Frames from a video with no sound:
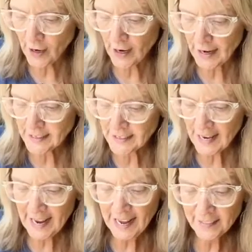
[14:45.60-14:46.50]
where I
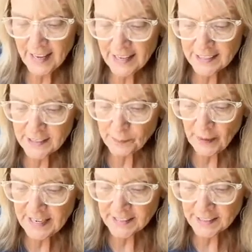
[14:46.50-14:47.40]
had that
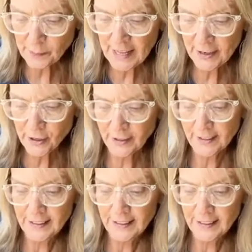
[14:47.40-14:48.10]
paint splatter.